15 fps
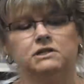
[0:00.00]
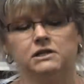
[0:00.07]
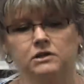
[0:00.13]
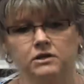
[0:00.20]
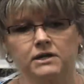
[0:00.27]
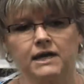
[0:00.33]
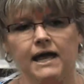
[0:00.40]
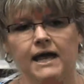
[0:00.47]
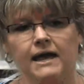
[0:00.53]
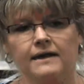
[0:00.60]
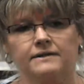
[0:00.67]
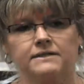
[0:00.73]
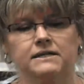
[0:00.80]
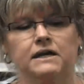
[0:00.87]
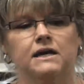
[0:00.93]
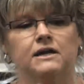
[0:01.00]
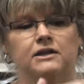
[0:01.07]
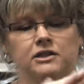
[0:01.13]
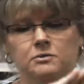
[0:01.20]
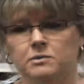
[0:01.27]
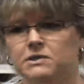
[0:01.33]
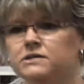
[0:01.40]
to look at
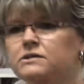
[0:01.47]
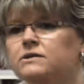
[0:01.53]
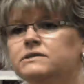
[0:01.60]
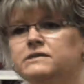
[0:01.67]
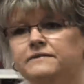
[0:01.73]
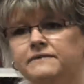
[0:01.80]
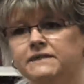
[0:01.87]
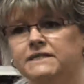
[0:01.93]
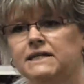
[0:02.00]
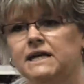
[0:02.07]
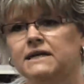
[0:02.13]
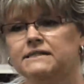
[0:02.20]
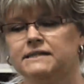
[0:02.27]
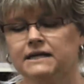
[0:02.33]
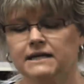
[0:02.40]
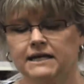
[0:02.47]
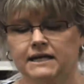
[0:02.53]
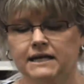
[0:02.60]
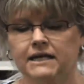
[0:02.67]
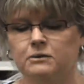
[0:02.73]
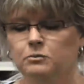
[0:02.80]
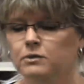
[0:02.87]
the results of the tests. I can
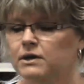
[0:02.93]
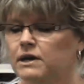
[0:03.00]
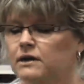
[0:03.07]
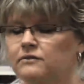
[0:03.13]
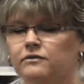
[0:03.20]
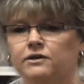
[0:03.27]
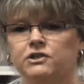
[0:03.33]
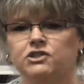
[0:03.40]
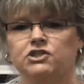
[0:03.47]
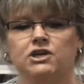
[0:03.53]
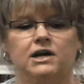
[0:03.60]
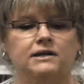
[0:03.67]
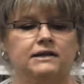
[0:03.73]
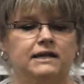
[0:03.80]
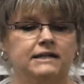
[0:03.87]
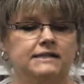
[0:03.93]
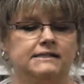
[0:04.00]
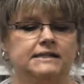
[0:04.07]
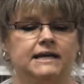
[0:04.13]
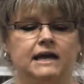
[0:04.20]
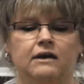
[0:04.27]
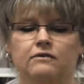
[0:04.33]
get a printout for each child. I can
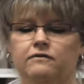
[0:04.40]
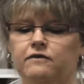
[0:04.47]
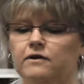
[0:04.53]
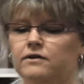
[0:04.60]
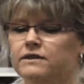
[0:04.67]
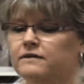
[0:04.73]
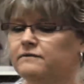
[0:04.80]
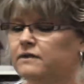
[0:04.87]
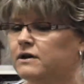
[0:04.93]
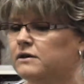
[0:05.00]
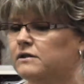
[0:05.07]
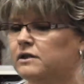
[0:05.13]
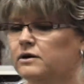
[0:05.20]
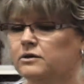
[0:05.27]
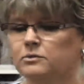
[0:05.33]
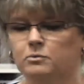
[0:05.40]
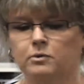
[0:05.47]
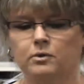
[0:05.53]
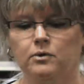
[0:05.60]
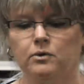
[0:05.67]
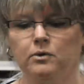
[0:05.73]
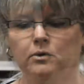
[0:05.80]
see how far they've gone along the
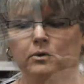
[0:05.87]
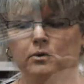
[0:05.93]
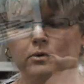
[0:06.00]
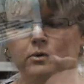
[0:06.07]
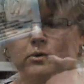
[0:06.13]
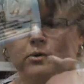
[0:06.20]
program,